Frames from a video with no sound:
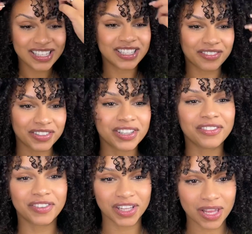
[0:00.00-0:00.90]
definitely
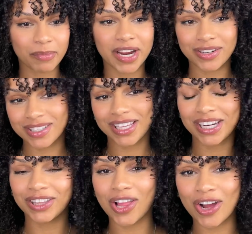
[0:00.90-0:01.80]
feel like my hair is
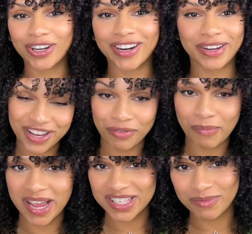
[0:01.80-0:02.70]
getting longer. It
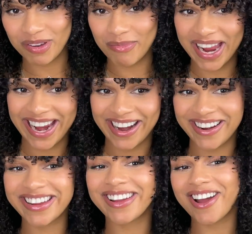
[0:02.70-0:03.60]
reminds me of my hair
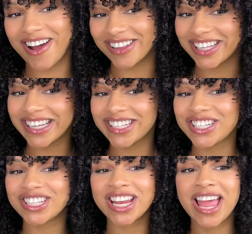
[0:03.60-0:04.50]
in
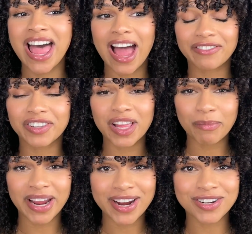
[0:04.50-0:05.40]
college. I feel like
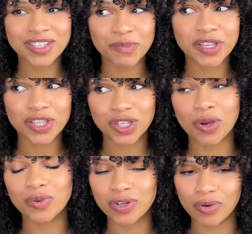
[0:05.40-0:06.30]
my hair has been
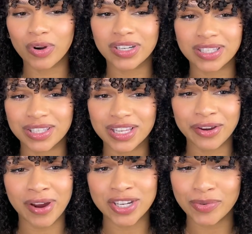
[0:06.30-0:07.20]
so short since I
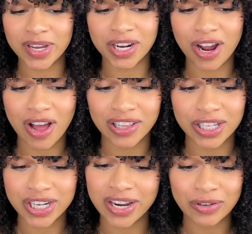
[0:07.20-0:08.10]
graduated
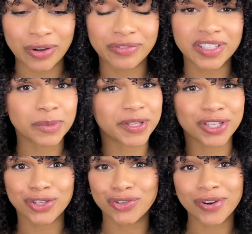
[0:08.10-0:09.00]
college. I don't know if it's been the
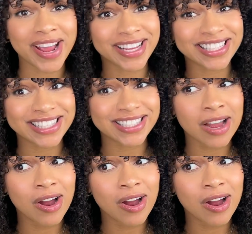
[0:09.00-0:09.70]
stress